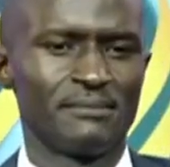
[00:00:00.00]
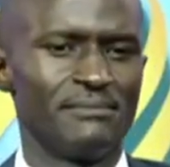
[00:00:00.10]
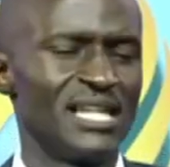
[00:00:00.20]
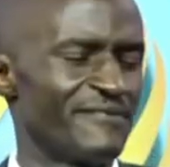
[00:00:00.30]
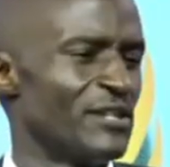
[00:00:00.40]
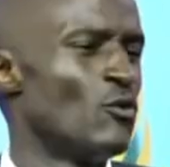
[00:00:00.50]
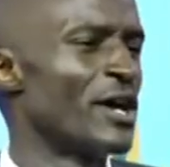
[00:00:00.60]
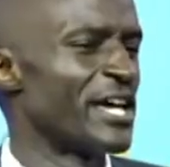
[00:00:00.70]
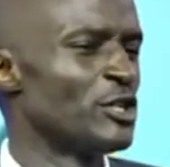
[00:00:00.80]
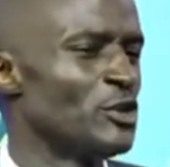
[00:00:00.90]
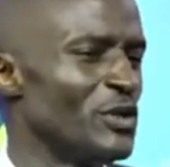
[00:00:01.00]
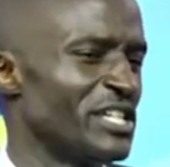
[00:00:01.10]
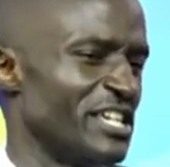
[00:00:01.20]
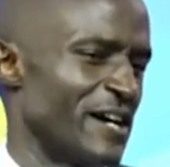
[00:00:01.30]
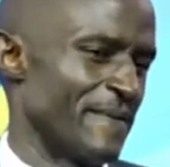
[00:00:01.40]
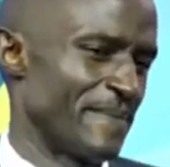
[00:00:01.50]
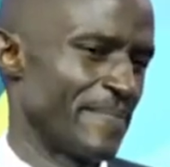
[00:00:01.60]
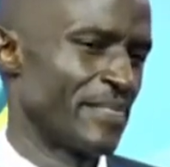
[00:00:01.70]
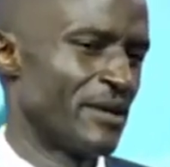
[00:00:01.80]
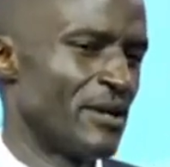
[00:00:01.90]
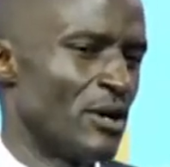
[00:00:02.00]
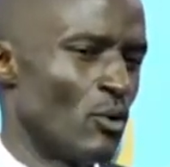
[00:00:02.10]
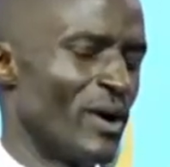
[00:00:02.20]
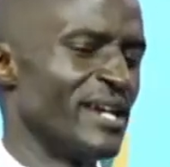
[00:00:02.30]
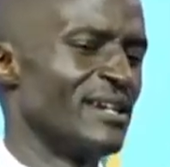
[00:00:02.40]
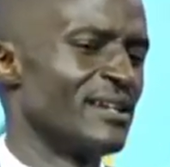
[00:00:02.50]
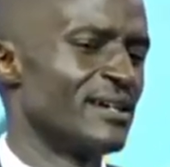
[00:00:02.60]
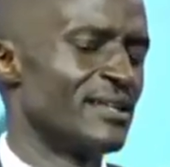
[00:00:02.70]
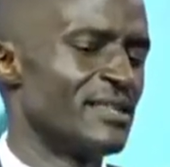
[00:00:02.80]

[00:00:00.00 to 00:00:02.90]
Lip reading: Beloved, what are you doing here? When